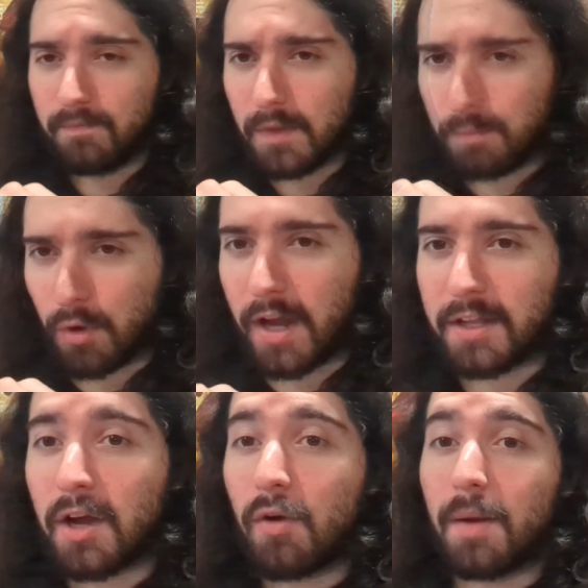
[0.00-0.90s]

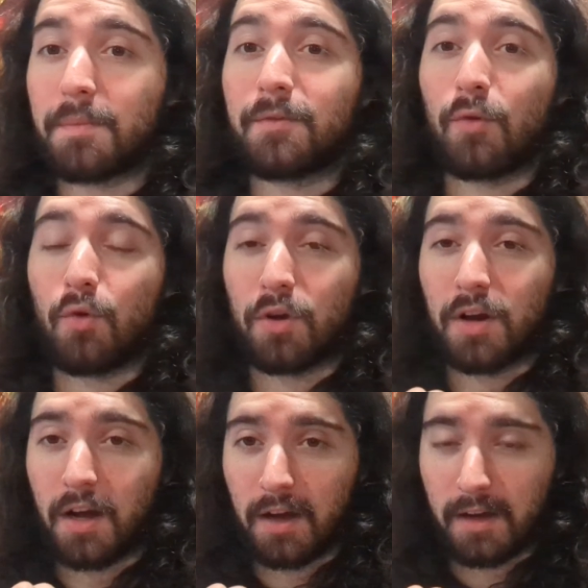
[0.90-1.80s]
Brando up
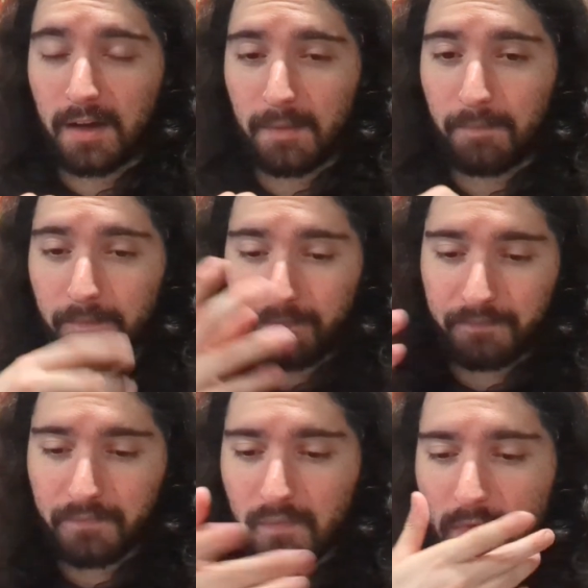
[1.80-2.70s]
for
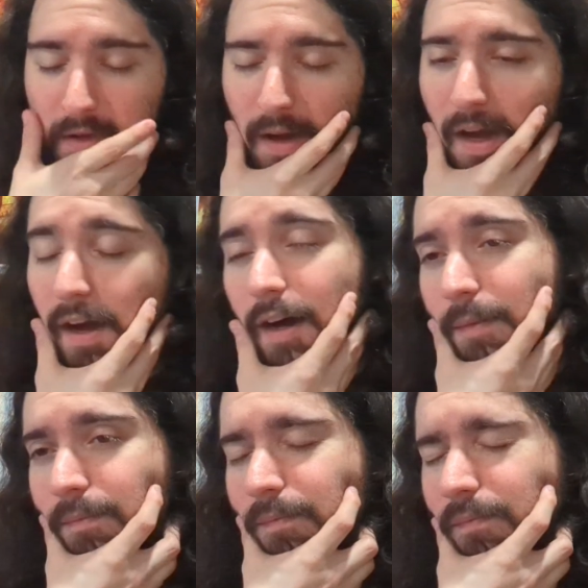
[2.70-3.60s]

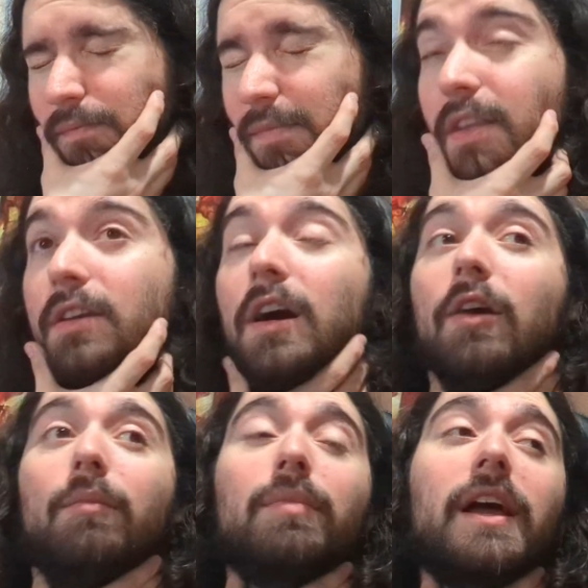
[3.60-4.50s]
I'm
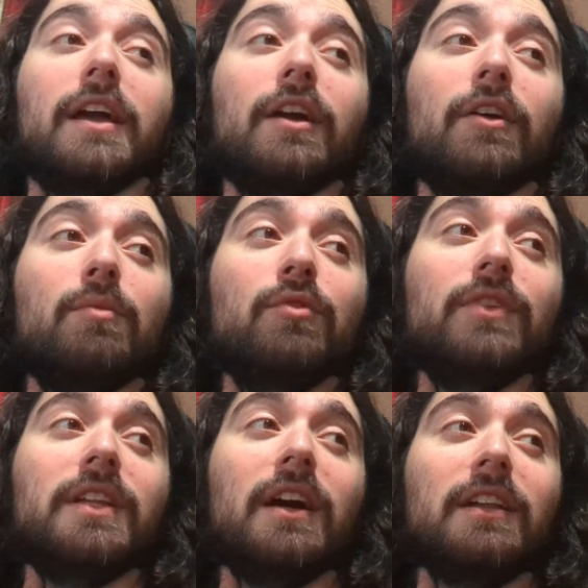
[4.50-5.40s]
blanking on the
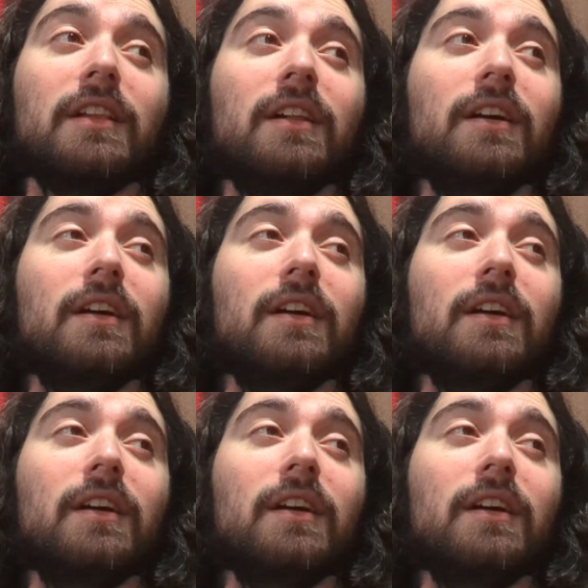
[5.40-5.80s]
movie title.